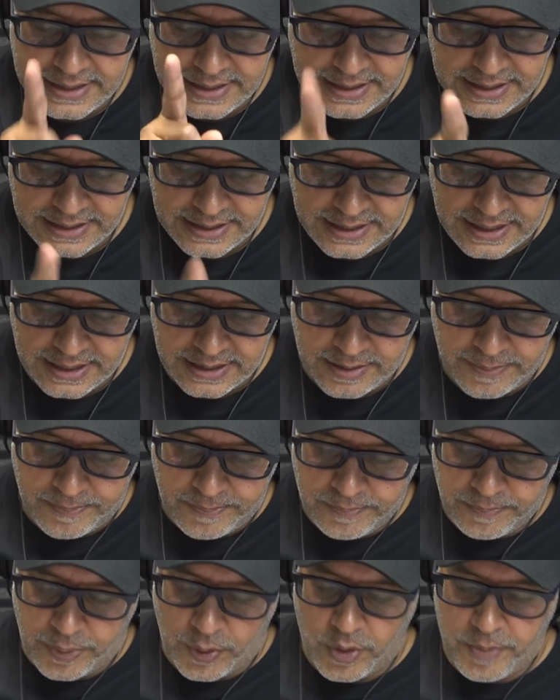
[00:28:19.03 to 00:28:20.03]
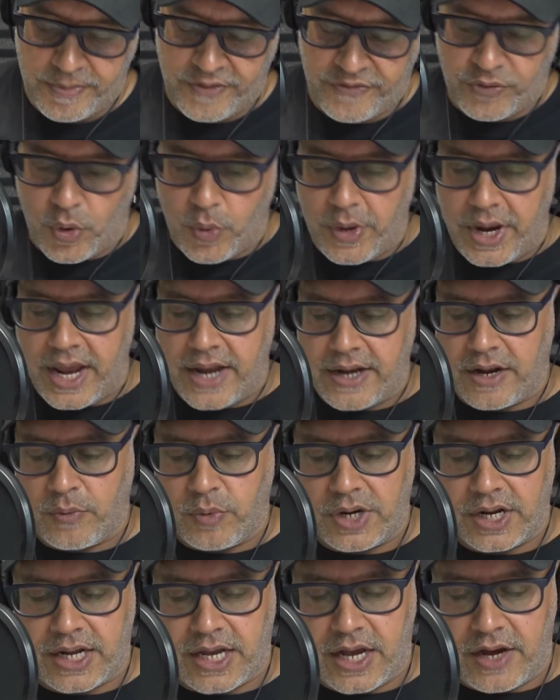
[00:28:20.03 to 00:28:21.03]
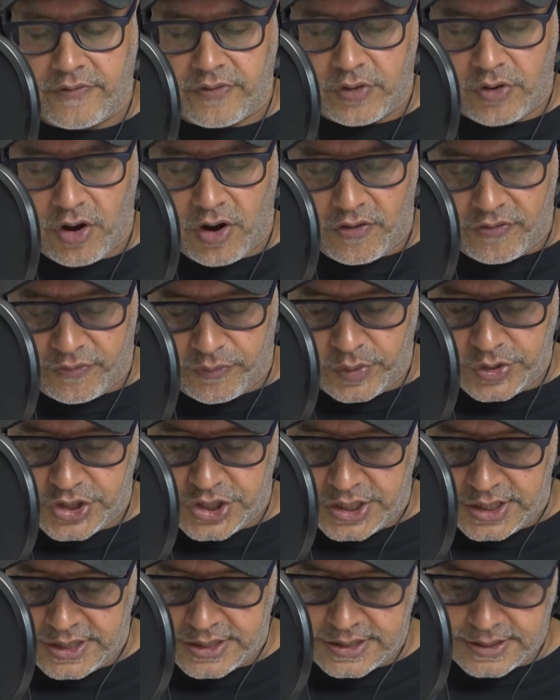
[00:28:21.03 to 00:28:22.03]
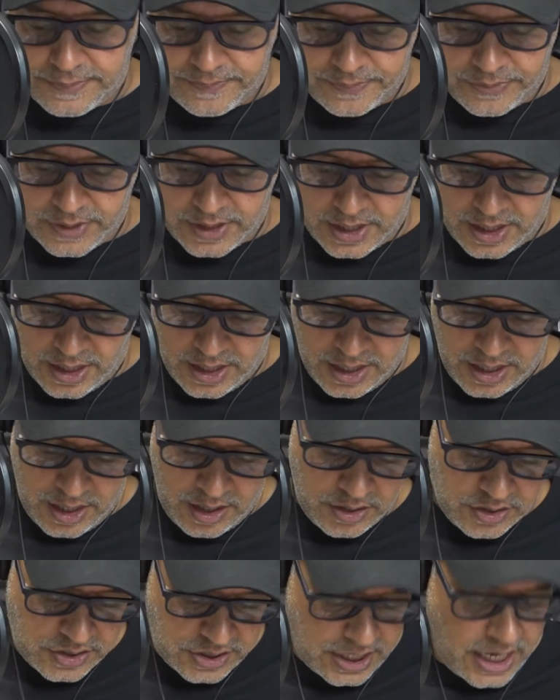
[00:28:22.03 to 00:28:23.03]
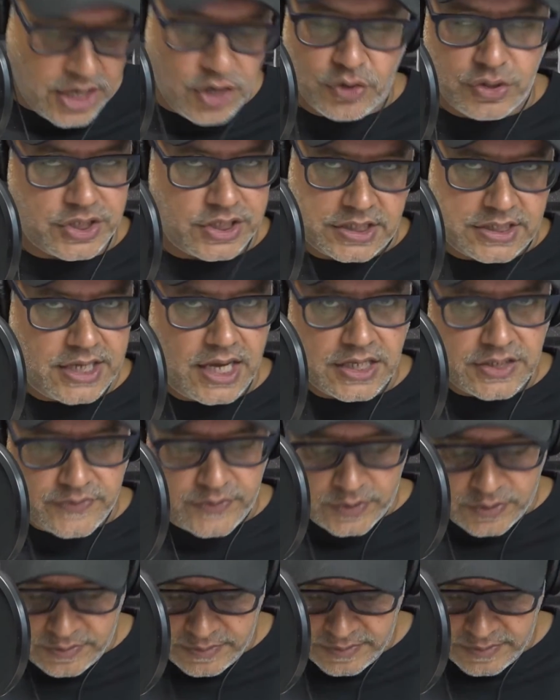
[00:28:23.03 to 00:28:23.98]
the point before we end, I want to cover off, which is, say you're successful